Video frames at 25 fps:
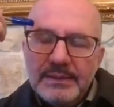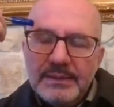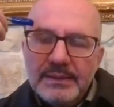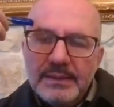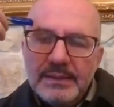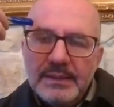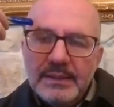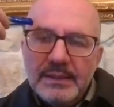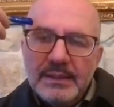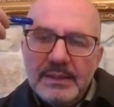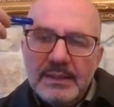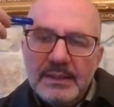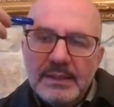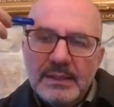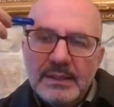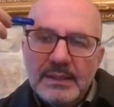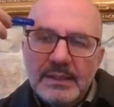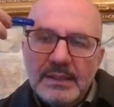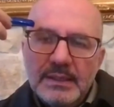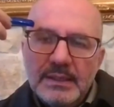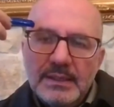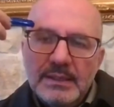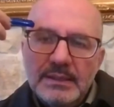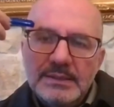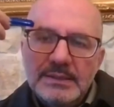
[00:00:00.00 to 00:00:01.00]

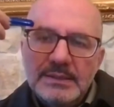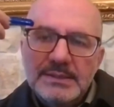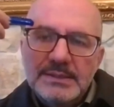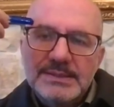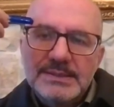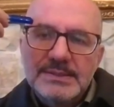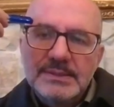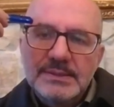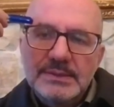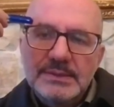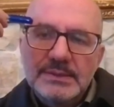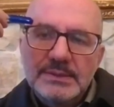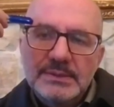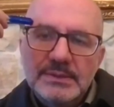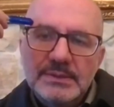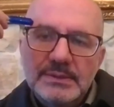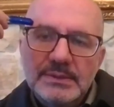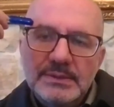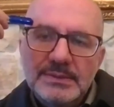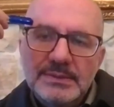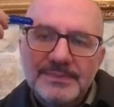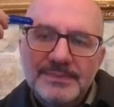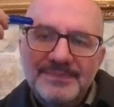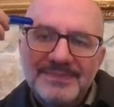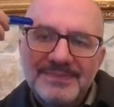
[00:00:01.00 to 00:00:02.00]

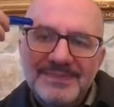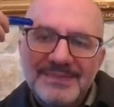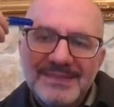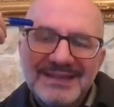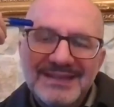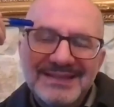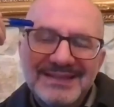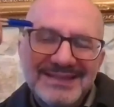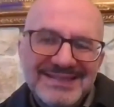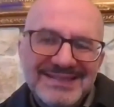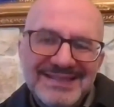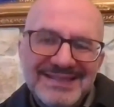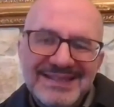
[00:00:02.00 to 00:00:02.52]
So it